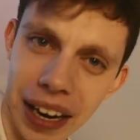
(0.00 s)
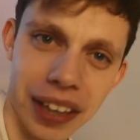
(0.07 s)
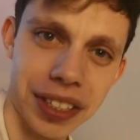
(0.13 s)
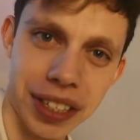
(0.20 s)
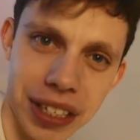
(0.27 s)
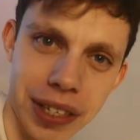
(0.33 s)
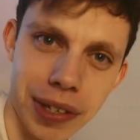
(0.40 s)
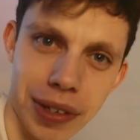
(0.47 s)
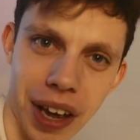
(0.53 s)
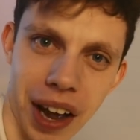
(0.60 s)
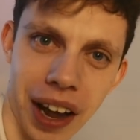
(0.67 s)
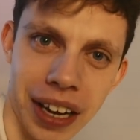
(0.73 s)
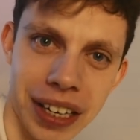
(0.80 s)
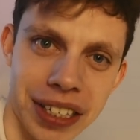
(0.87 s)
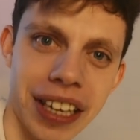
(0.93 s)
And I'll see you
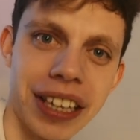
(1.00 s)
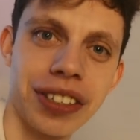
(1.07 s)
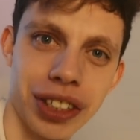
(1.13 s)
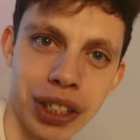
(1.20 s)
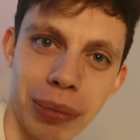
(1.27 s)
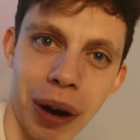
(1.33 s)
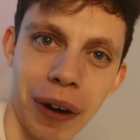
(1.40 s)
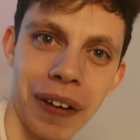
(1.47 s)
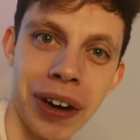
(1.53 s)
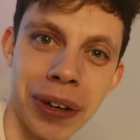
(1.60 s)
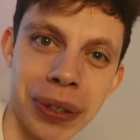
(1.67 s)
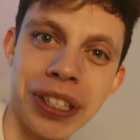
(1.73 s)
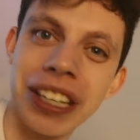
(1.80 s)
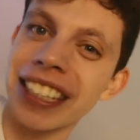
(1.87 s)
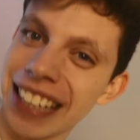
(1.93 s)
guys in
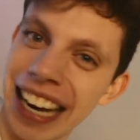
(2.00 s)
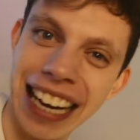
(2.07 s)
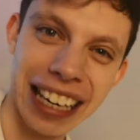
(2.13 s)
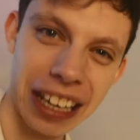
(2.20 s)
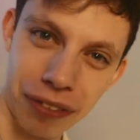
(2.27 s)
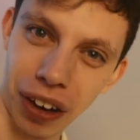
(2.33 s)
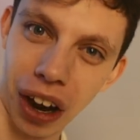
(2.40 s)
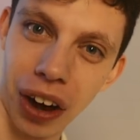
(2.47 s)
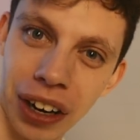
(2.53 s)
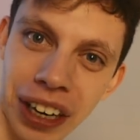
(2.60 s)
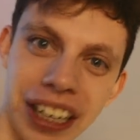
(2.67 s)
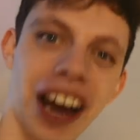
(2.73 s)
tomorrow's daily vlog.